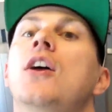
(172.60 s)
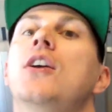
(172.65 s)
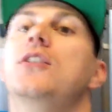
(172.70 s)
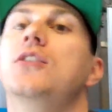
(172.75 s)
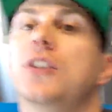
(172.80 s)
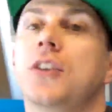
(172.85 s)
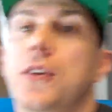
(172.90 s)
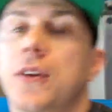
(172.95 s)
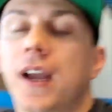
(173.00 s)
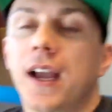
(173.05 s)

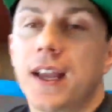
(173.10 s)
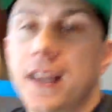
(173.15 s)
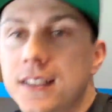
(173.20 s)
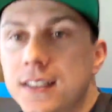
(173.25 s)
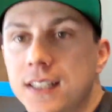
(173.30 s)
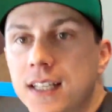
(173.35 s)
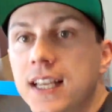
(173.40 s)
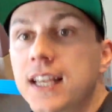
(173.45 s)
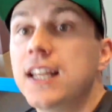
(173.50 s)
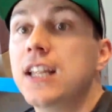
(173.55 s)
so you guys,
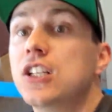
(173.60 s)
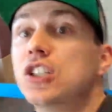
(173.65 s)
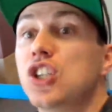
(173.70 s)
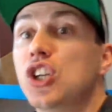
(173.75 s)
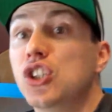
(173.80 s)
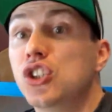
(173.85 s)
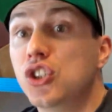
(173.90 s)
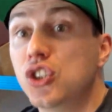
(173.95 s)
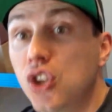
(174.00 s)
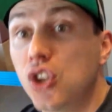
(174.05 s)
it is
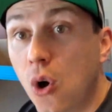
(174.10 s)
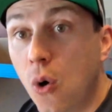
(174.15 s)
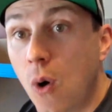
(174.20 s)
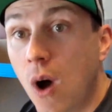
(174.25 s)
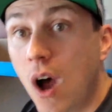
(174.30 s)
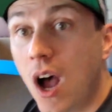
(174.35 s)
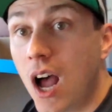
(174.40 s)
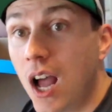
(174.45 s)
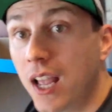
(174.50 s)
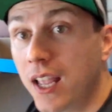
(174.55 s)
so
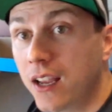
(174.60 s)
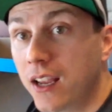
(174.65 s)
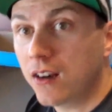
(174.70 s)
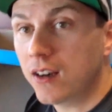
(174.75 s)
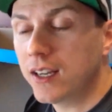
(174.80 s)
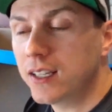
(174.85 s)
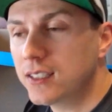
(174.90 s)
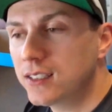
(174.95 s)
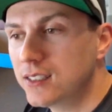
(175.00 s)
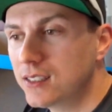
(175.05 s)
hot here.
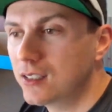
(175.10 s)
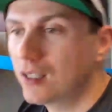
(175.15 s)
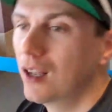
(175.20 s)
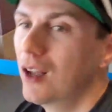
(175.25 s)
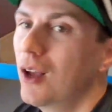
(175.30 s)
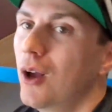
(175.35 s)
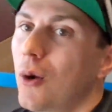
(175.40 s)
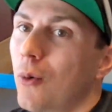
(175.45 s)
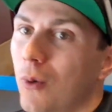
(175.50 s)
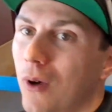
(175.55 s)
It's
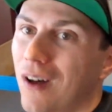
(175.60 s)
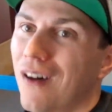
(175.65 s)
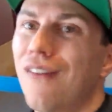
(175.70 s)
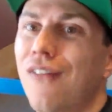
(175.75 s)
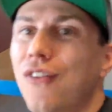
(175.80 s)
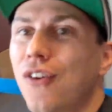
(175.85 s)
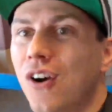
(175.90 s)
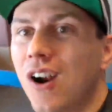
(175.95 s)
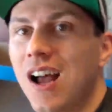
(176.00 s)
well for